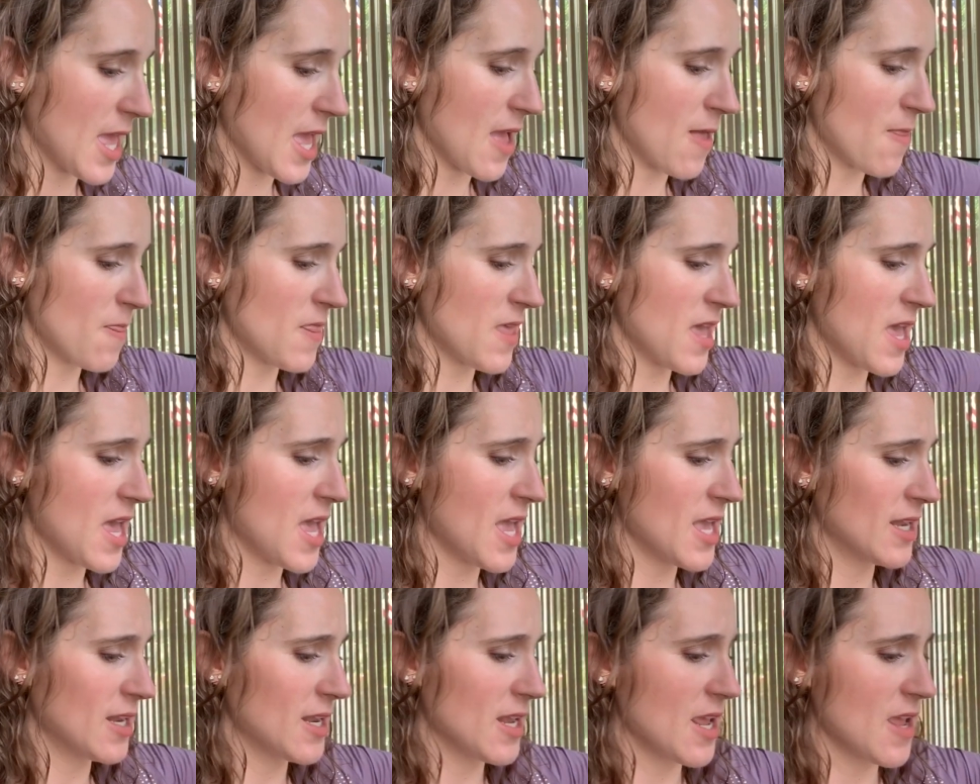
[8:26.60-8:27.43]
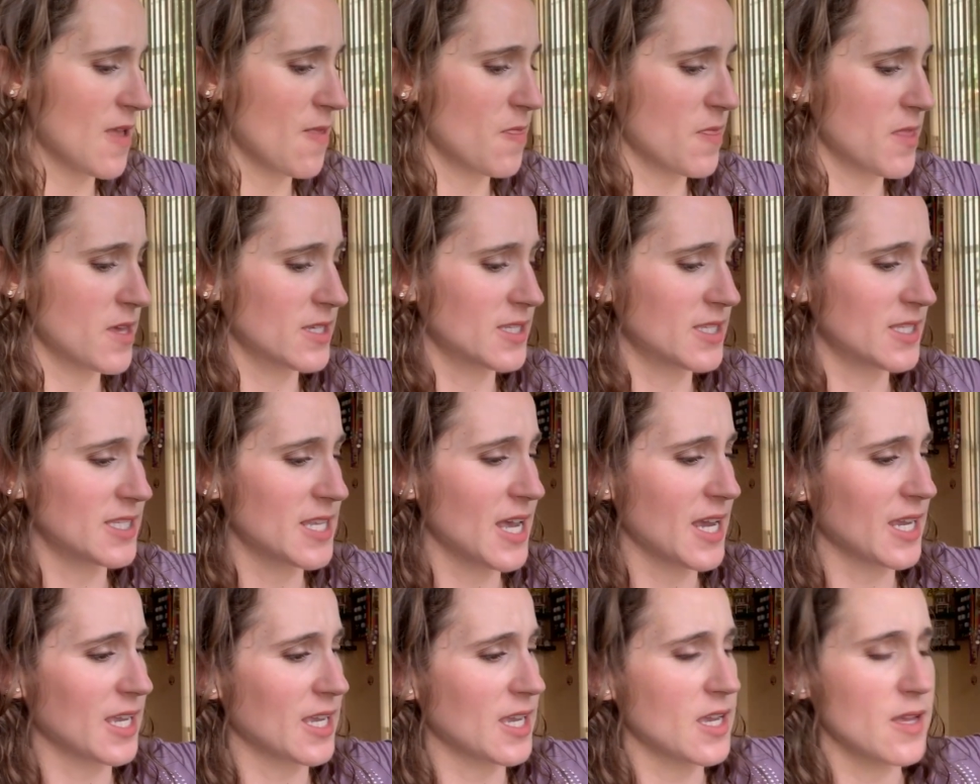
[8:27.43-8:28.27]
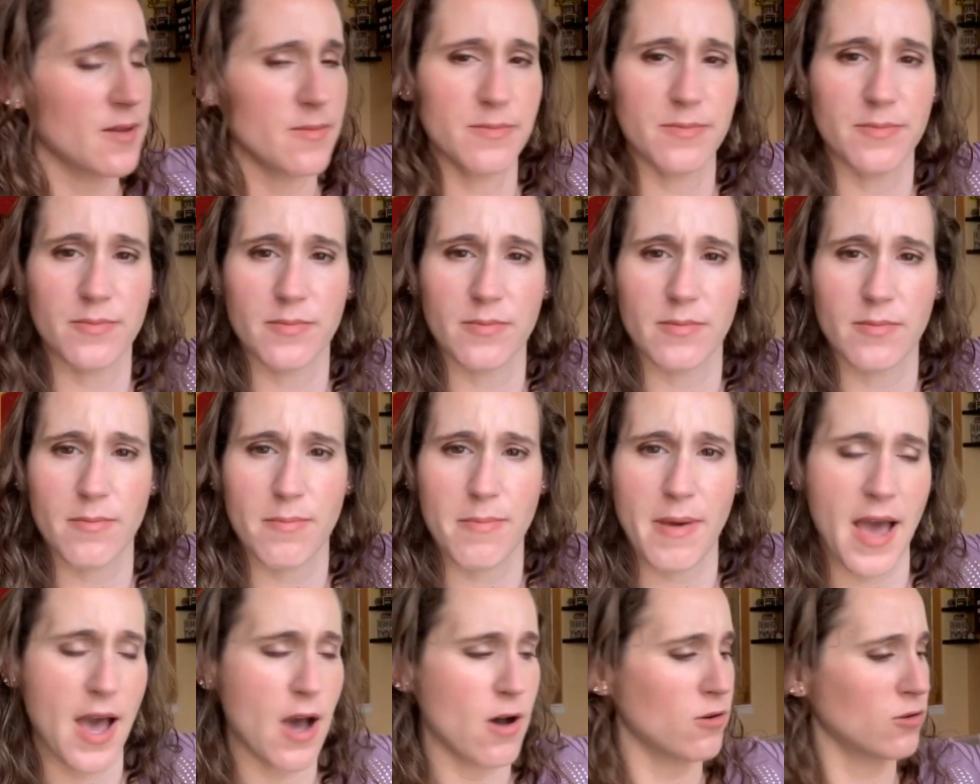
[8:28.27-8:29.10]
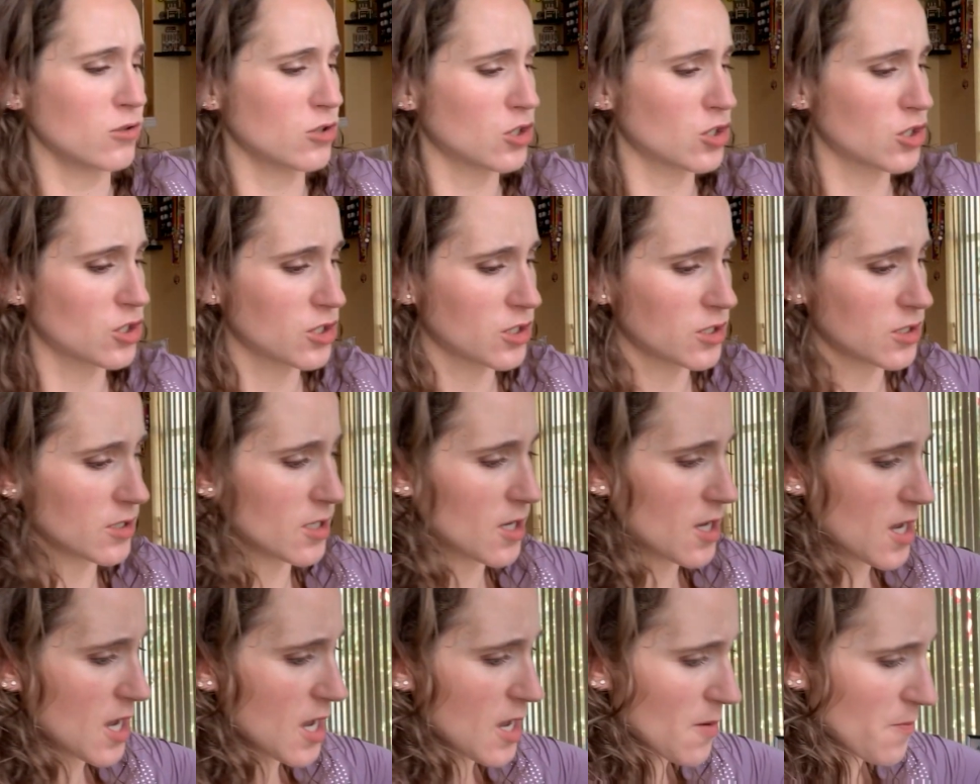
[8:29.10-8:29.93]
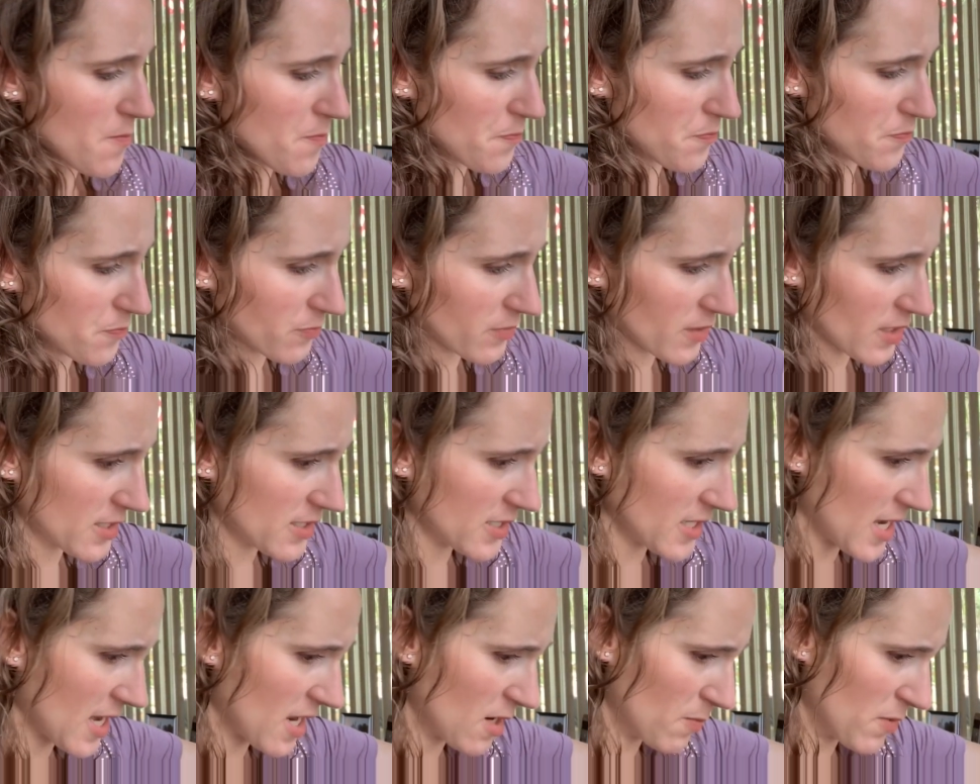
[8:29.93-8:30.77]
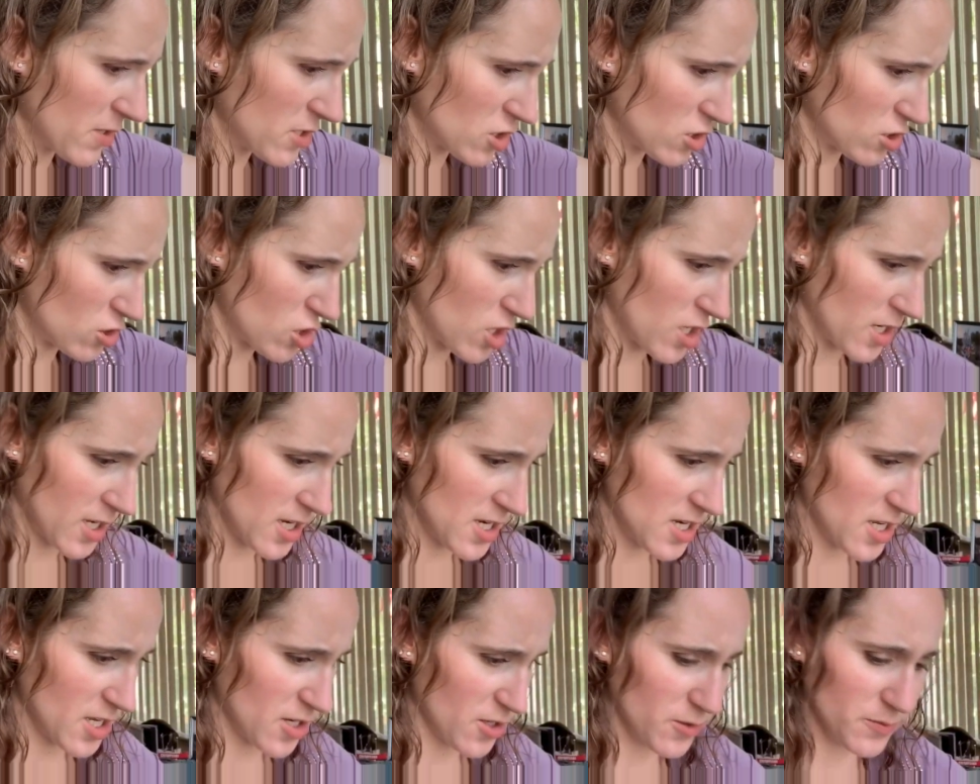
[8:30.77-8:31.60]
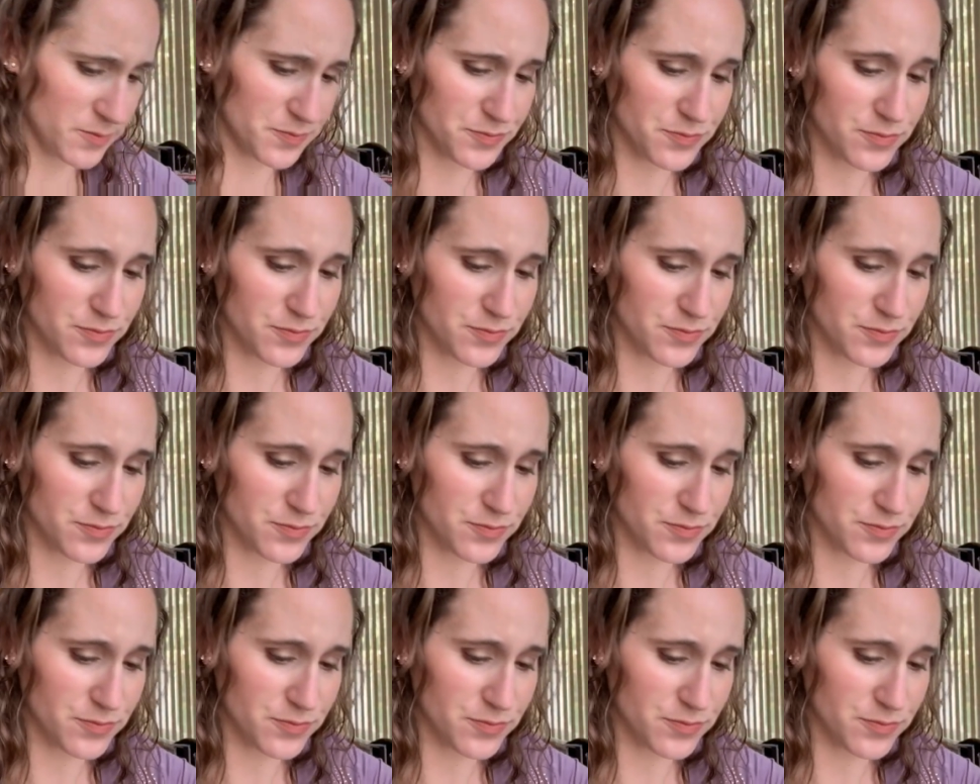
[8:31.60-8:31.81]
And then in the second pouch, um, I got a bunch of junk in here.